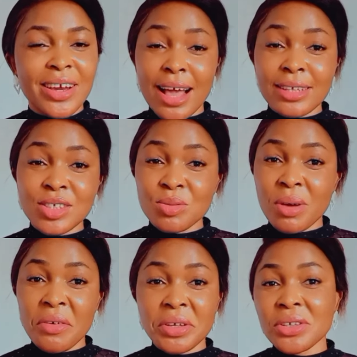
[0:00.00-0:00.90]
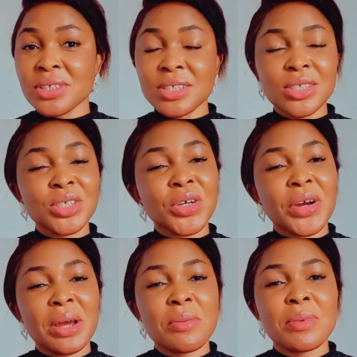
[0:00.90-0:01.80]
And to my returning
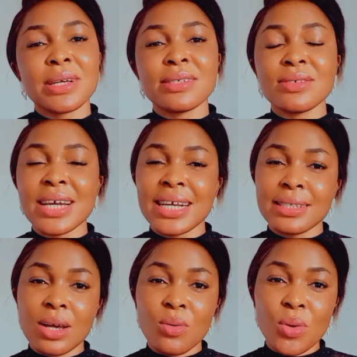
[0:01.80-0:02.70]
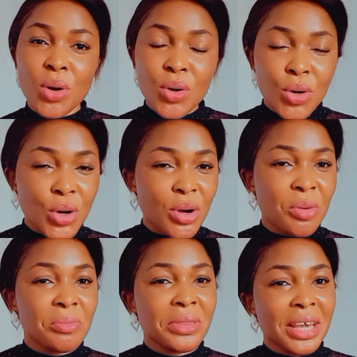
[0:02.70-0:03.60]
subscribers, you guys are
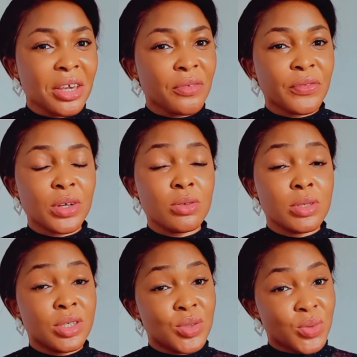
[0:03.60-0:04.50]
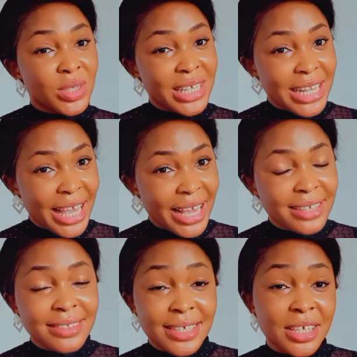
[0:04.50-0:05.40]
welcome. Thank you for always tuning
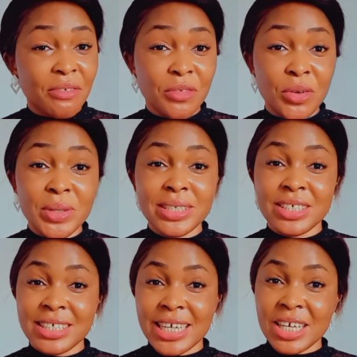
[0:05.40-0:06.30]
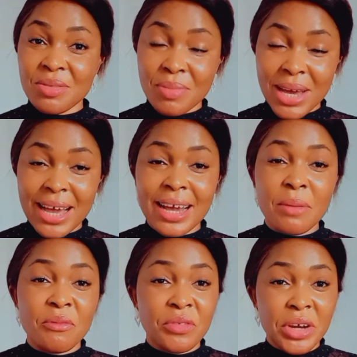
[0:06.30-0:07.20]
in. Thank you for always checking back.
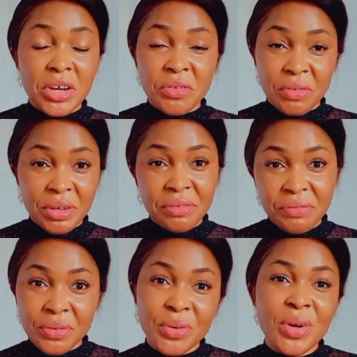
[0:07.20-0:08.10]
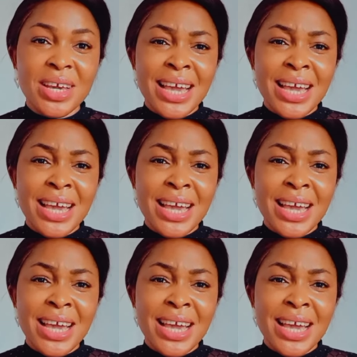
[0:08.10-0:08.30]
I'm very grateful.